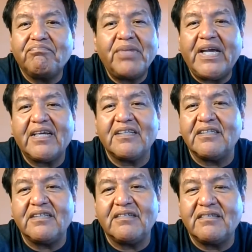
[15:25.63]
back
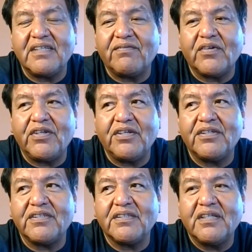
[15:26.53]
in several
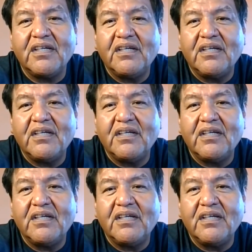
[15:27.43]
years